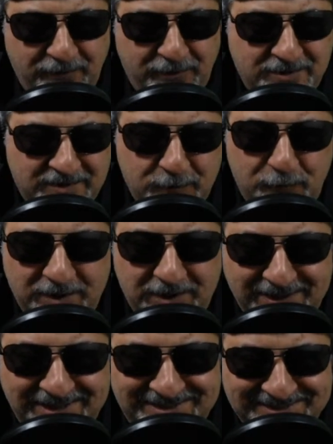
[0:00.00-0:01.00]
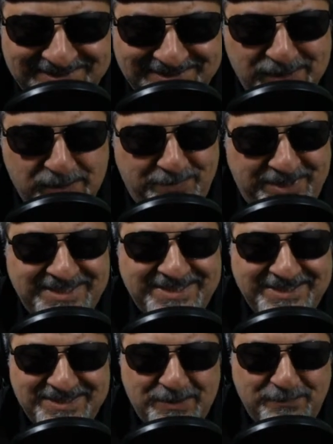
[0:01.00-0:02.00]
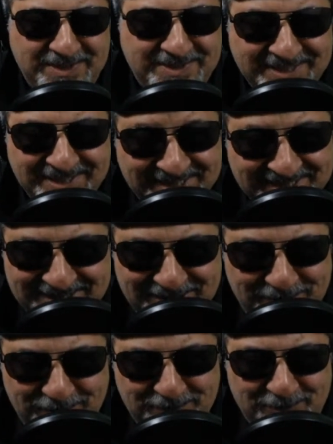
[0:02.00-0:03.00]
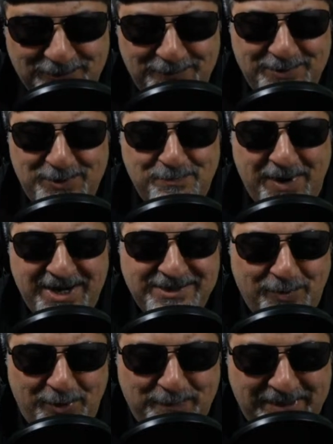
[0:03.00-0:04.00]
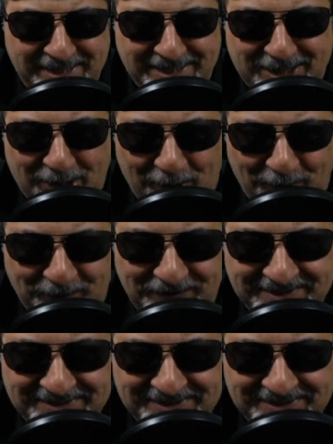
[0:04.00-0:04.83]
you're still religious in the B system, it's you you you might as well be in a cult.